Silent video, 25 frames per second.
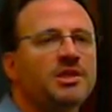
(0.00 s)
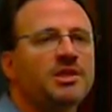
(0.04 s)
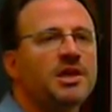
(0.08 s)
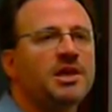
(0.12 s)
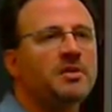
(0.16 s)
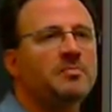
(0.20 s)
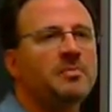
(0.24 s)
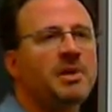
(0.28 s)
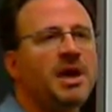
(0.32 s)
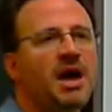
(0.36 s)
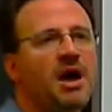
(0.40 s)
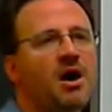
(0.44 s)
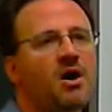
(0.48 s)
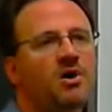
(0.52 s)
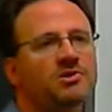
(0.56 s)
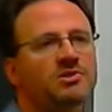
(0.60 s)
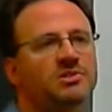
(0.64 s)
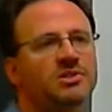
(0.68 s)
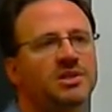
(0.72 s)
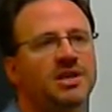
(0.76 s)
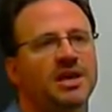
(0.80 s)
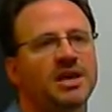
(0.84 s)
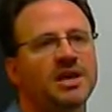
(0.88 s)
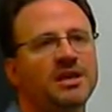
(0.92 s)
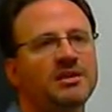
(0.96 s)
that
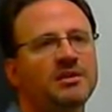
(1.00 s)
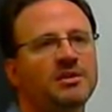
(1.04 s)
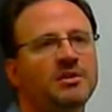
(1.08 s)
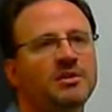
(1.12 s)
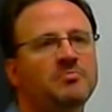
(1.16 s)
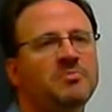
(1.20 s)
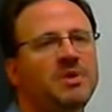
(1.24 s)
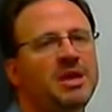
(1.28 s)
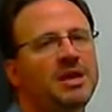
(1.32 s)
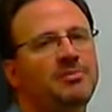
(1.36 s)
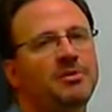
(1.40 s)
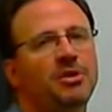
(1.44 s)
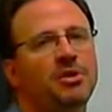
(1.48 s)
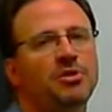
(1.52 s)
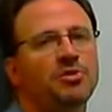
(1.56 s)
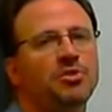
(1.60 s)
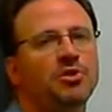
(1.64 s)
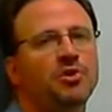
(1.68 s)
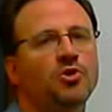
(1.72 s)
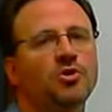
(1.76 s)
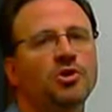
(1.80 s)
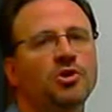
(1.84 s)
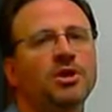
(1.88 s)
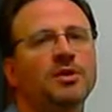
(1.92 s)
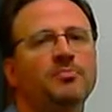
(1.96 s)
about 10 to maybe
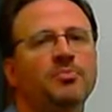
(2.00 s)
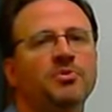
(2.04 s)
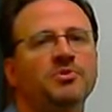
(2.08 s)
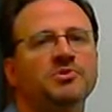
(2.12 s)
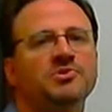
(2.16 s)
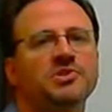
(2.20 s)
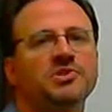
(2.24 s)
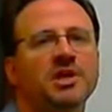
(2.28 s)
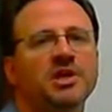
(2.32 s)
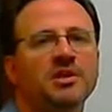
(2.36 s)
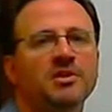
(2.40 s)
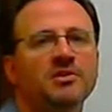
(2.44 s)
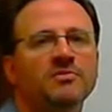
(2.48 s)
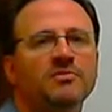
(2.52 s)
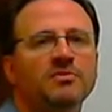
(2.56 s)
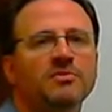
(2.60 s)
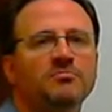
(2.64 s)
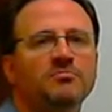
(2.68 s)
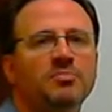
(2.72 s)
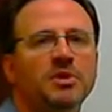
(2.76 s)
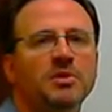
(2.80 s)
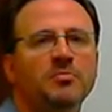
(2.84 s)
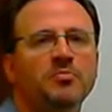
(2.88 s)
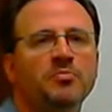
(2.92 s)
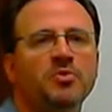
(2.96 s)
30% of
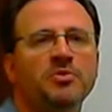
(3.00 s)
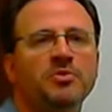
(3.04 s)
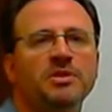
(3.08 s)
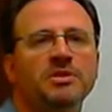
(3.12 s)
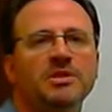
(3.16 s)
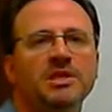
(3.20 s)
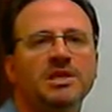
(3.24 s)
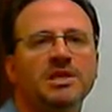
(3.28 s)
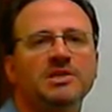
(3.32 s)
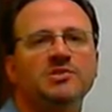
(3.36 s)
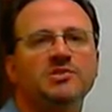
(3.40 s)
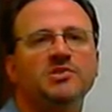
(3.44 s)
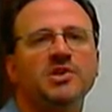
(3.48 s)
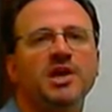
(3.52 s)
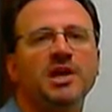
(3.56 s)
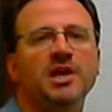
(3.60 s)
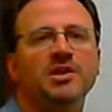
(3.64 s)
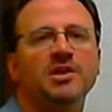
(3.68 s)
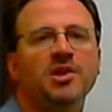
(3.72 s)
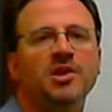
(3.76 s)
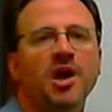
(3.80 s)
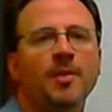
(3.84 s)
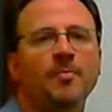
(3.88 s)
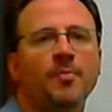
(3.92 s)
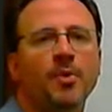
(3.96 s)
the people that they
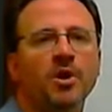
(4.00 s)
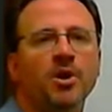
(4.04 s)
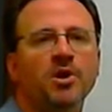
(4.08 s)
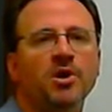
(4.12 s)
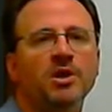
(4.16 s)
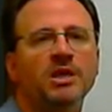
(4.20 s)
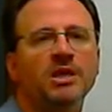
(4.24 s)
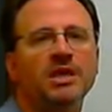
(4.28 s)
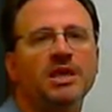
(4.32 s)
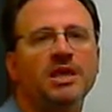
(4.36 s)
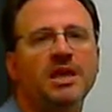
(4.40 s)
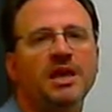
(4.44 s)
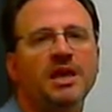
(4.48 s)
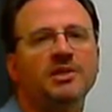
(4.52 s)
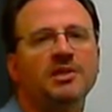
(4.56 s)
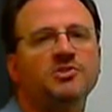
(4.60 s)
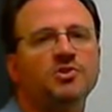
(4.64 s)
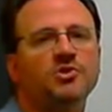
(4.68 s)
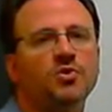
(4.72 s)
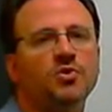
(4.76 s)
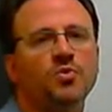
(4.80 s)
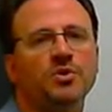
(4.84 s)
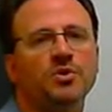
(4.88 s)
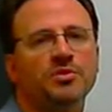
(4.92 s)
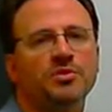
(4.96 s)
sign up are going to
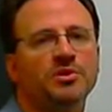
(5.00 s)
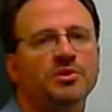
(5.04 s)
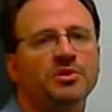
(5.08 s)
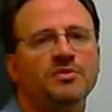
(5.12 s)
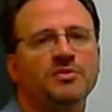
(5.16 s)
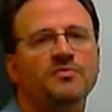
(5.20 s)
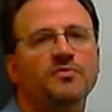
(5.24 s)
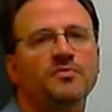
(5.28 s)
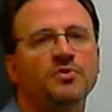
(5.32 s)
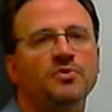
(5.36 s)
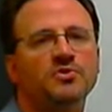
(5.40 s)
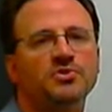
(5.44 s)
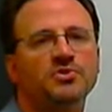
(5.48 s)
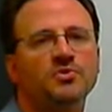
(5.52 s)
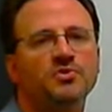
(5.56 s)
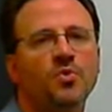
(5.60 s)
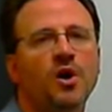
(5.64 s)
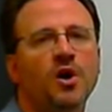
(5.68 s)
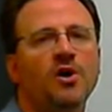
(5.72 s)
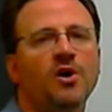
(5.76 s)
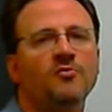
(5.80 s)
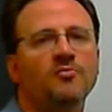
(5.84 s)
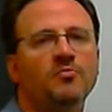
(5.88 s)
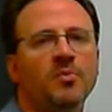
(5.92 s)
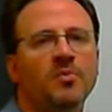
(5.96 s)
cancel within the first
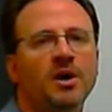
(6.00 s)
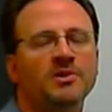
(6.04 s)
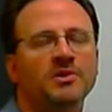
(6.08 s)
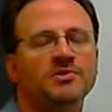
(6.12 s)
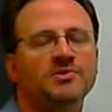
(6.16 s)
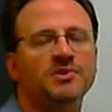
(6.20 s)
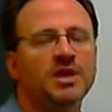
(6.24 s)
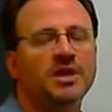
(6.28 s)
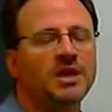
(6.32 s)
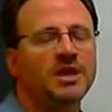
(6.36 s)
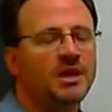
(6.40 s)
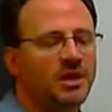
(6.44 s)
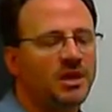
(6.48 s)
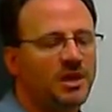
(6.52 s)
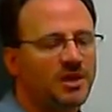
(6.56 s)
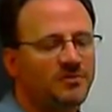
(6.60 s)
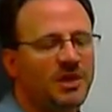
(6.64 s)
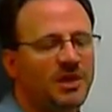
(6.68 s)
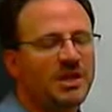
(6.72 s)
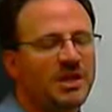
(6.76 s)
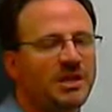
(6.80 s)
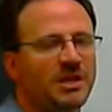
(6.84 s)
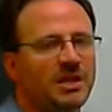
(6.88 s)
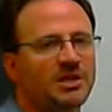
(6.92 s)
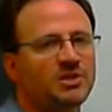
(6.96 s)
12 months.
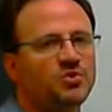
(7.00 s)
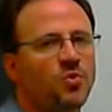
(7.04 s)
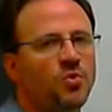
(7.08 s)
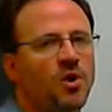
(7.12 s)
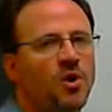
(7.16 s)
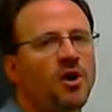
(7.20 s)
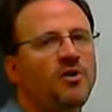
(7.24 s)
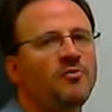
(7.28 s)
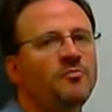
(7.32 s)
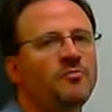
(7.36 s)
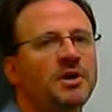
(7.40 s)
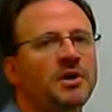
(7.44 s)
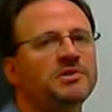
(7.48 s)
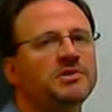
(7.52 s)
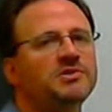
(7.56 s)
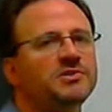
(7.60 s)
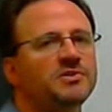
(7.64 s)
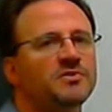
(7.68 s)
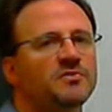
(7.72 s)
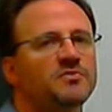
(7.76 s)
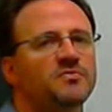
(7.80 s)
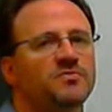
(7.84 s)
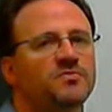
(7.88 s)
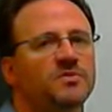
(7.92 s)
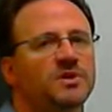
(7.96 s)
Then get 12
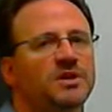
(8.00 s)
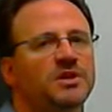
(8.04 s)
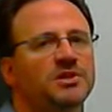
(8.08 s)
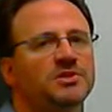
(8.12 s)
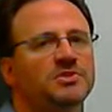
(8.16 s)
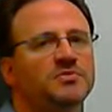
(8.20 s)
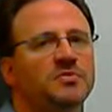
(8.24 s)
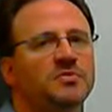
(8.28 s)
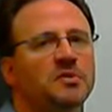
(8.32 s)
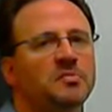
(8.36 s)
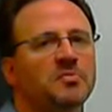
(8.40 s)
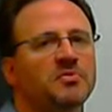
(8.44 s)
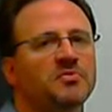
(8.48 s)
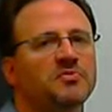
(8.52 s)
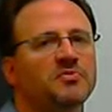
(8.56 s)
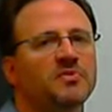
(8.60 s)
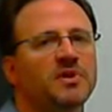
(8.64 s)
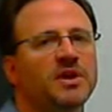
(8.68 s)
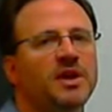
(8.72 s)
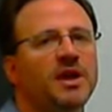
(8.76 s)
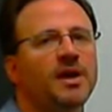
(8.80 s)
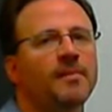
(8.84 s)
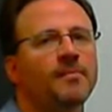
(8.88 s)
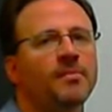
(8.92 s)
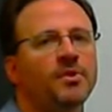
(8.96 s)
months of fees from a
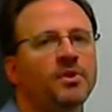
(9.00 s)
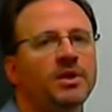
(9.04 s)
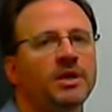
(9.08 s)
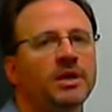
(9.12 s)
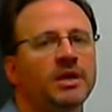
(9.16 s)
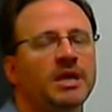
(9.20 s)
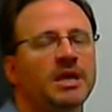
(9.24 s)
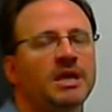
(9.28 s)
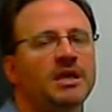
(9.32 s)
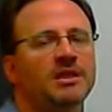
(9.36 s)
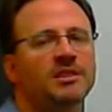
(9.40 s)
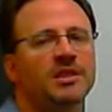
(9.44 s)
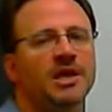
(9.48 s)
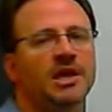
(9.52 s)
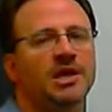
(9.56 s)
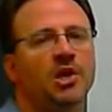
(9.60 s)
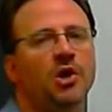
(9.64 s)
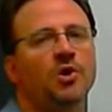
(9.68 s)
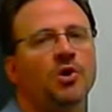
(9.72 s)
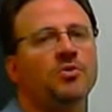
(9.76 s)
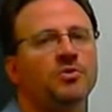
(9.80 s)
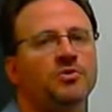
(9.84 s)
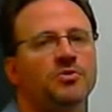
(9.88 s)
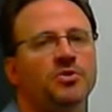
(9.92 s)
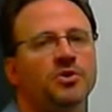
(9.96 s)
family, they
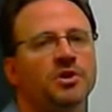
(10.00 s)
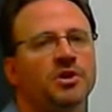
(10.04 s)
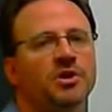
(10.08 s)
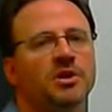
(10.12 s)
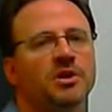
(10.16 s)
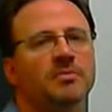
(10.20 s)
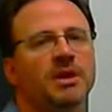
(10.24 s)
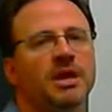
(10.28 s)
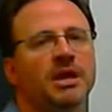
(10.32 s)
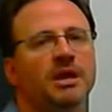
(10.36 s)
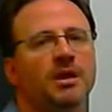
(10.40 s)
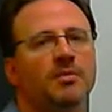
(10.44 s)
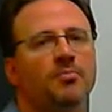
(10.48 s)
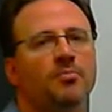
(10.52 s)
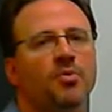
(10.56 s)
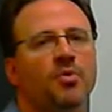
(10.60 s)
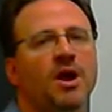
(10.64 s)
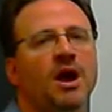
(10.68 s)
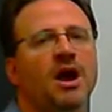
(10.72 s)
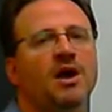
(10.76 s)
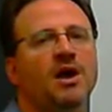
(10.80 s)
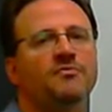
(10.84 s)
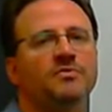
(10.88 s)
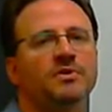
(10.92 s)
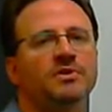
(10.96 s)
know that they're going to make a
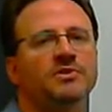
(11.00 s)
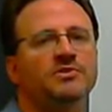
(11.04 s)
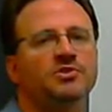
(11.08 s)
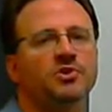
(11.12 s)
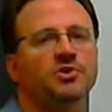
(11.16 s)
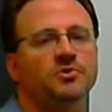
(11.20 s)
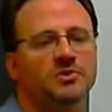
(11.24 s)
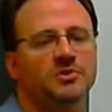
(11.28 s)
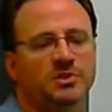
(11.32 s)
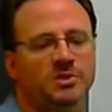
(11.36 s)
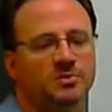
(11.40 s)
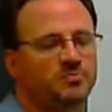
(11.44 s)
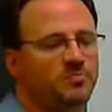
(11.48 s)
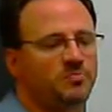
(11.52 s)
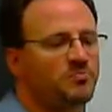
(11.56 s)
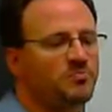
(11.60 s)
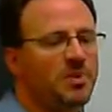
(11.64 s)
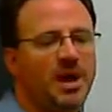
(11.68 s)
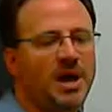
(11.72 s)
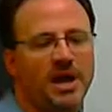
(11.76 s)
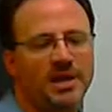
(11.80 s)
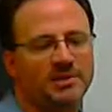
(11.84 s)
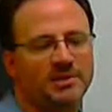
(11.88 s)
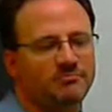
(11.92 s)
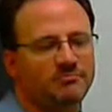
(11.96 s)
profit. So just
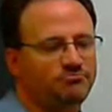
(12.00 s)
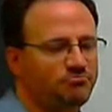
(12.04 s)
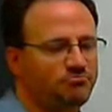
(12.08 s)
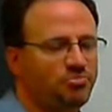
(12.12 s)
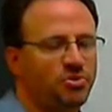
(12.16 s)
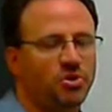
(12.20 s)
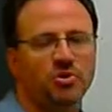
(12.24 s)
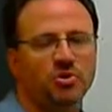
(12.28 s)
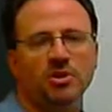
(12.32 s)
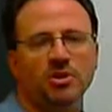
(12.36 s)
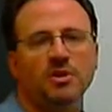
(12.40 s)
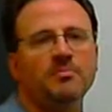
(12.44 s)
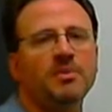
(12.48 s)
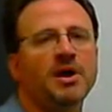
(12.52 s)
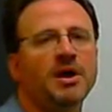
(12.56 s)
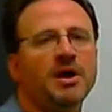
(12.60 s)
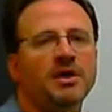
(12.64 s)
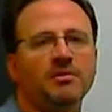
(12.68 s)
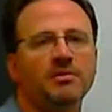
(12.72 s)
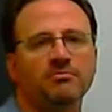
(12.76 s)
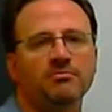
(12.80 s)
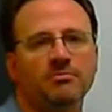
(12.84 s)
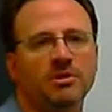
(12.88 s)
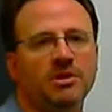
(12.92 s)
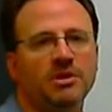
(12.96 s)
purely
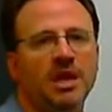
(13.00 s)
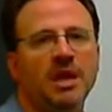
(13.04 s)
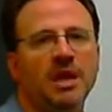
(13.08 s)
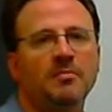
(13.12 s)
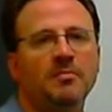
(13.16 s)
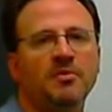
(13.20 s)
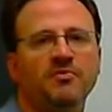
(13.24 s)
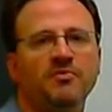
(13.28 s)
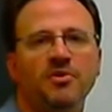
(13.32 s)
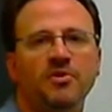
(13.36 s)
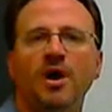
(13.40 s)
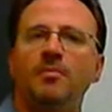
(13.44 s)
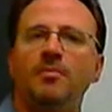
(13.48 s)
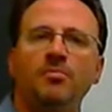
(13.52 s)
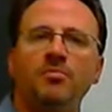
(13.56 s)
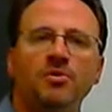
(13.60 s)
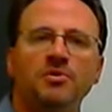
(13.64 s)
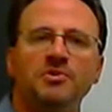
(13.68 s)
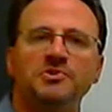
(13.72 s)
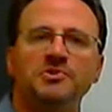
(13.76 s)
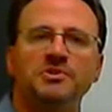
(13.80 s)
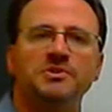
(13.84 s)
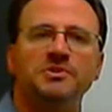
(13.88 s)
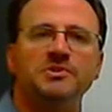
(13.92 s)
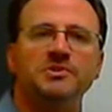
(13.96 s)
by game of
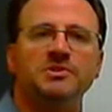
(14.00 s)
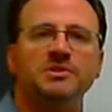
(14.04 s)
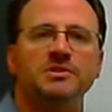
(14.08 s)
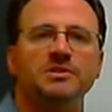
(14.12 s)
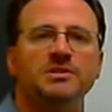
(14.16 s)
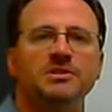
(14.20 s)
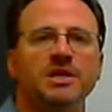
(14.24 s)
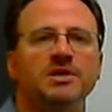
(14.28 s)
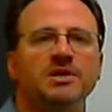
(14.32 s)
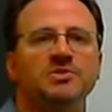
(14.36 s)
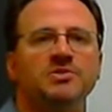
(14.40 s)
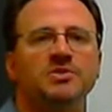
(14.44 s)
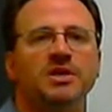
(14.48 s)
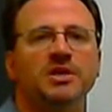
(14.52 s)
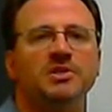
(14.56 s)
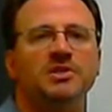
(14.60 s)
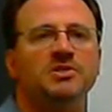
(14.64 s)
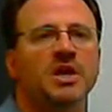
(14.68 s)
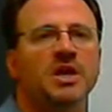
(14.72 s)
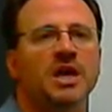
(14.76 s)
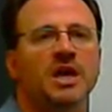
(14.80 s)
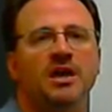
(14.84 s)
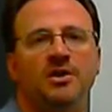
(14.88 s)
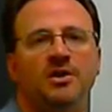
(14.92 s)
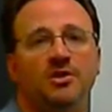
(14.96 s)
numbers and
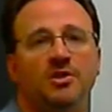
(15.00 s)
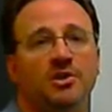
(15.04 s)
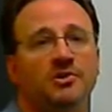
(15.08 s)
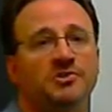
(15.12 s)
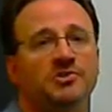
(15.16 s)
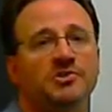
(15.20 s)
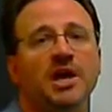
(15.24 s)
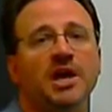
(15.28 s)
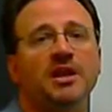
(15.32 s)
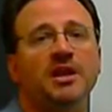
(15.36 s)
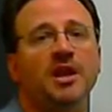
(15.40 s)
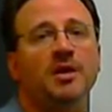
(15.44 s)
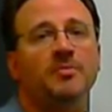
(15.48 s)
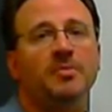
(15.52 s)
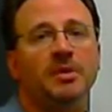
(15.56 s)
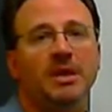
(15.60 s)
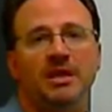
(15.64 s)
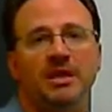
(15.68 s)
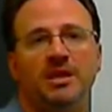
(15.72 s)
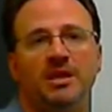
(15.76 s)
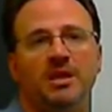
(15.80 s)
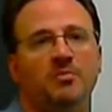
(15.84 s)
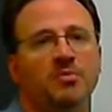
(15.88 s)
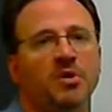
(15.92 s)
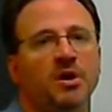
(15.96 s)
statistics, they'll sign up
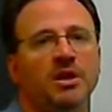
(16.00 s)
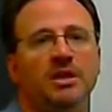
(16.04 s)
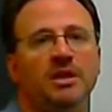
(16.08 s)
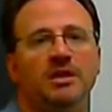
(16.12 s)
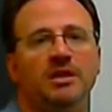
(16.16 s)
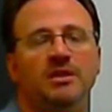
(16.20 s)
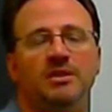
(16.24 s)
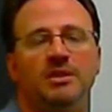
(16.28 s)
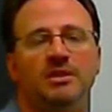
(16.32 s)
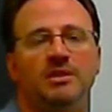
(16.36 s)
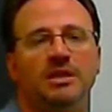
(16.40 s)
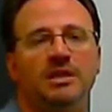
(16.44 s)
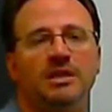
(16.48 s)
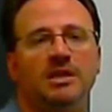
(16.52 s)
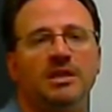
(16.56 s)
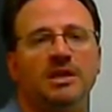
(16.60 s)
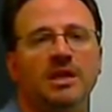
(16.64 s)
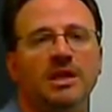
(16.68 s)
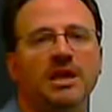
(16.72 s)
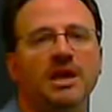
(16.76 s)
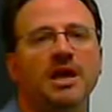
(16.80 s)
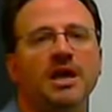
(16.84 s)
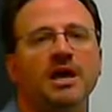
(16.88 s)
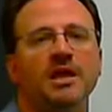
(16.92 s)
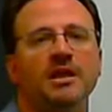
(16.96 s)
anybody that they
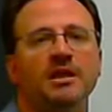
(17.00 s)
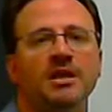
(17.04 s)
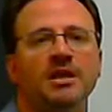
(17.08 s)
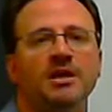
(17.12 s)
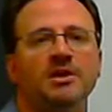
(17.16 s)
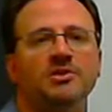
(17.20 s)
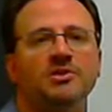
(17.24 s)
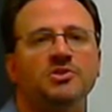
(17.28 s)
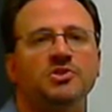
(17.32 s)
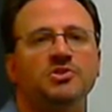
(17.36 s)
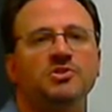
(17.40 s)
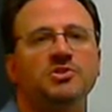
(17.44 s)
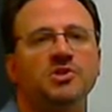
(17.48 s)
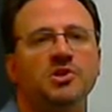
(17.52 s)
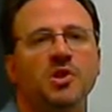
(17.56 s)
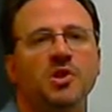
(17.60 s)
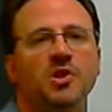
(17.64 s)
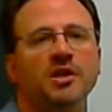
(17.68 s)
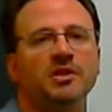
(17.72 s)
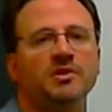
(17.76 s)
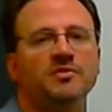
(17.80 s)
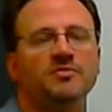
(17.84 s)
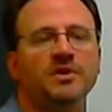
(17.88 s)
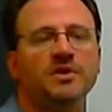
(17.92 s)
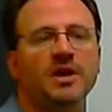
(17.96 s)
can just to
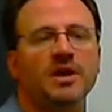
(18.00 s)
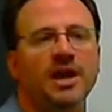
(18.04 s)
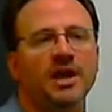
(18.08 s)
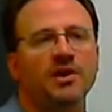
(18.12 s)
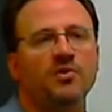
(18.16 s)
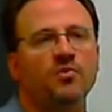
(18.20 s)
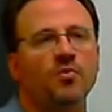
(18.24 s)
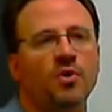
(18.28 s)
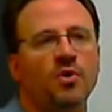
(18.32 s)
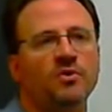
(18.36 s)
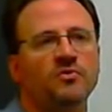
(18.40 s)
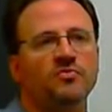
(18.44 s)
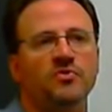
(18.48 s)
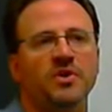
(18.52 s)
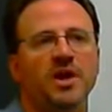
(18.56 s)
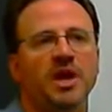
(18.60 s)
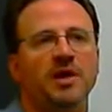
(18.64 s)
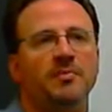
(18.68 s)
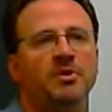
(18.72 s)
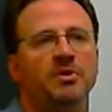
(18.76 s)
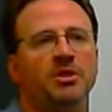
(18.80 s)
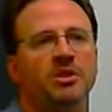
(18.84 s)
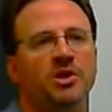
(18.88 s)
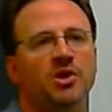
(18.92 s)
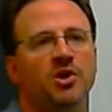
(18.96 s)
collect the fee. I had one
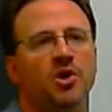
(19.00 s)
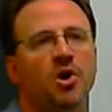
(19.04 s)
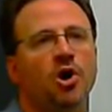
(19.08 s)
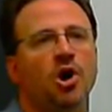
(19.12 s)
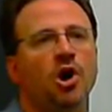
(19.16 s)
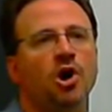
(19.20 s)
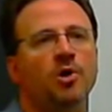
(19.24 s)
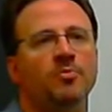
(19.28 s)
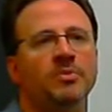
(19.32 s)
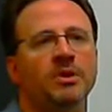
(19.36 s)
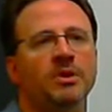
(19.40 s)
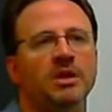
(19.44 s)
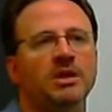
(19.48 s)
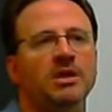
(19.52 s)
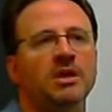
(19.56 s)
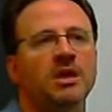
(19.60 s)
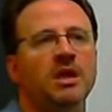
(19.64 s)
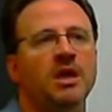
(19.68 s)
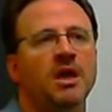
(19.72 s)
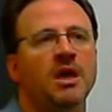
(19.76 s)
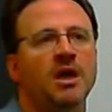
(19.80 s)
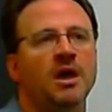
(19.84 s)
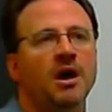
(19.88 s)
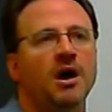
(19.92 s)
family that called me.